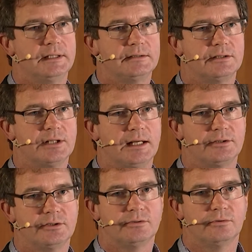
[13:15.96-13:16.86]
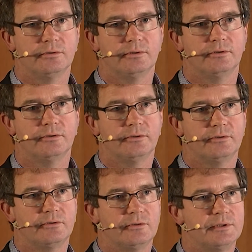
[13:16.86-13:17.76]
and is the challenge to
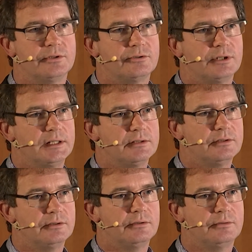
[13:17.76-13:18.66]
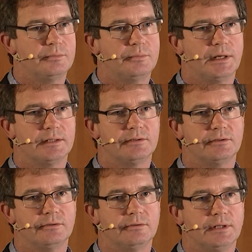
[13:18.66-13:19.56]
to industry and to
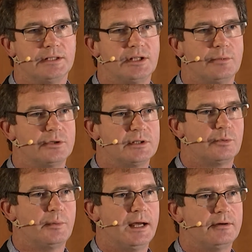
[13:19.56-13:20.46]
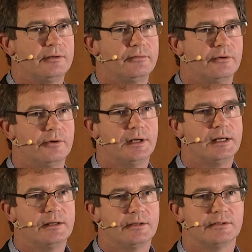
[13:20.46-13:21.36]
HTA bodies preparing for
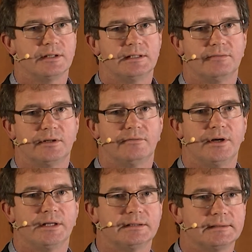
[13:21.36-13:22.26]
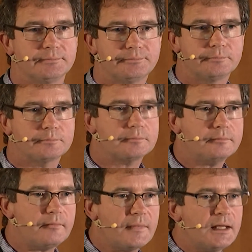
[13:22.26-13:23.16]
the scientific advice.
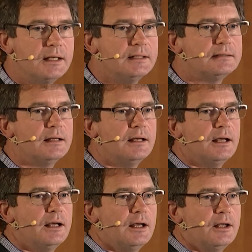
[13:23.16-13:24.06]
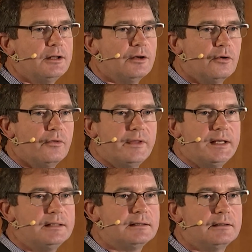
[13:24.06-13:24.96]
Is,
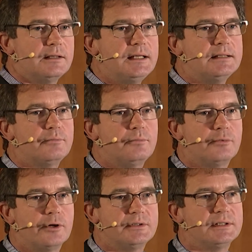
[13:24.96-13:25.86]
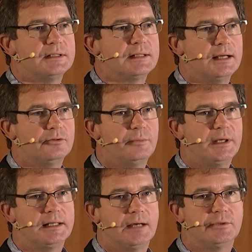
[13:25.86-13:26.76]
these processes can all be
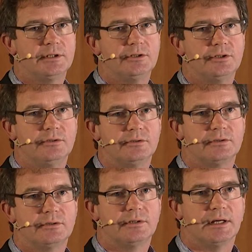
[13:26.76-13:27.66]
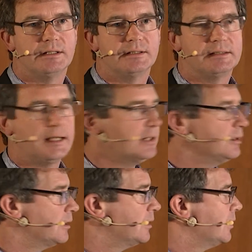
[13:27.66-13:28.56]
adapted and used to
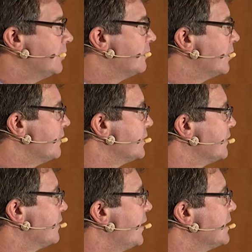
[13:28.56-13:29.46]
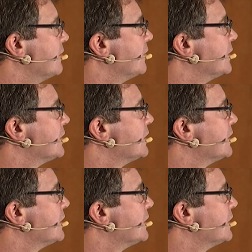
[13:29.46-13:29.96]
understand drivers of effectiveness.